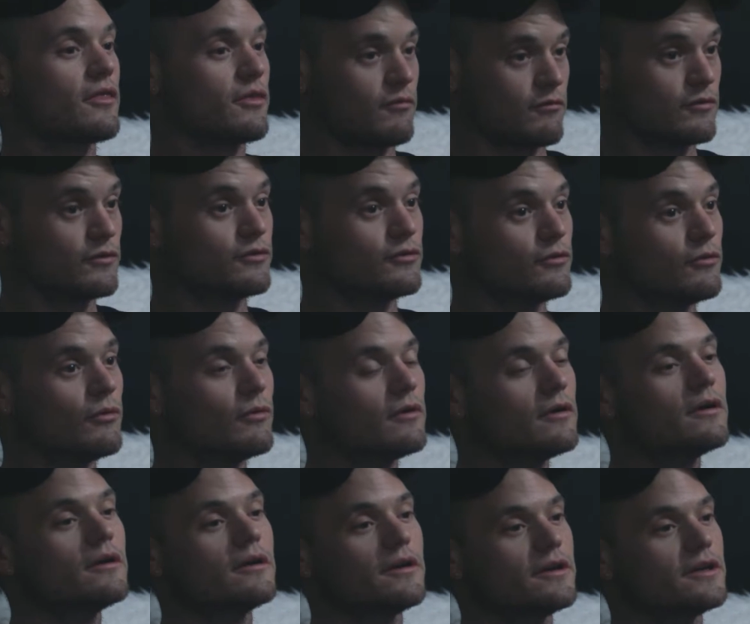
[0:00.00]

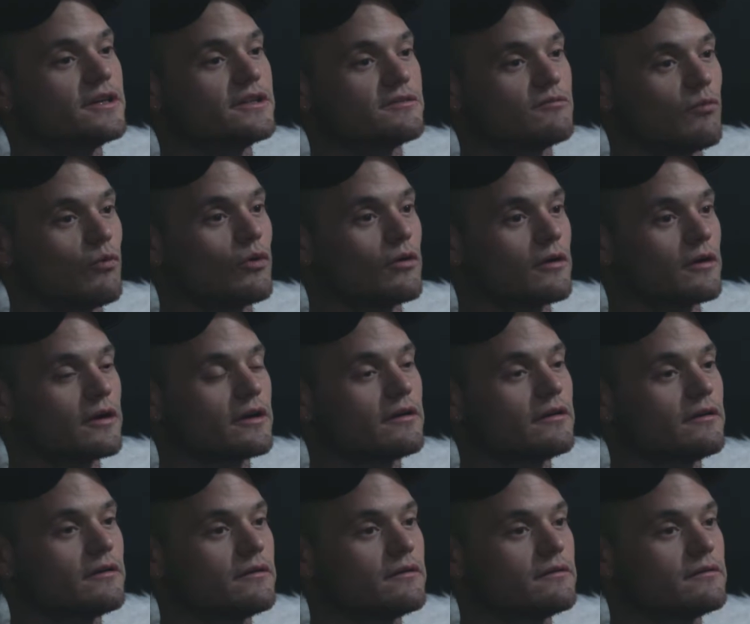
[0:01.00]
through his work
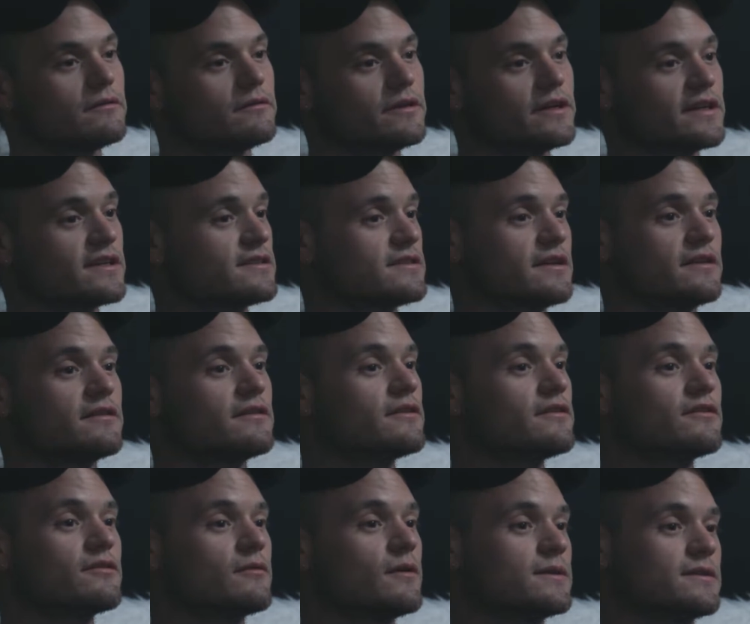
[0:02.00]
extend
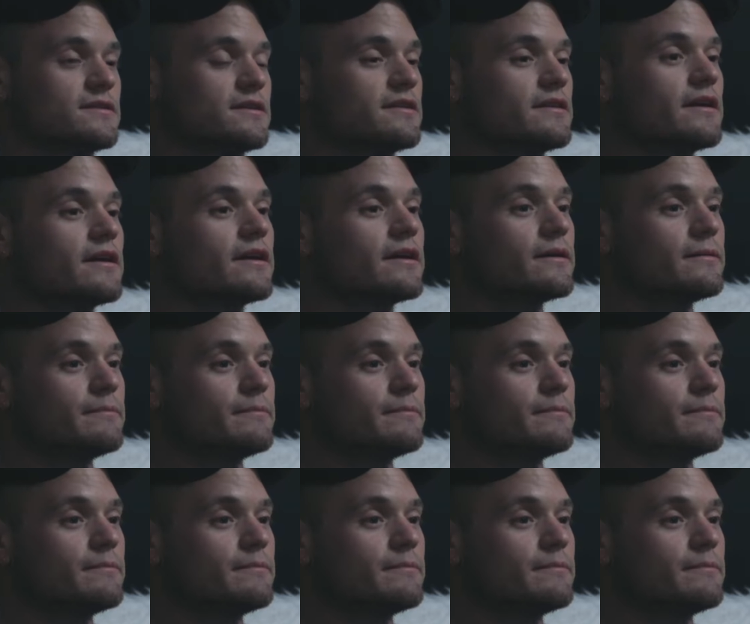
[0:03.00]
into us today.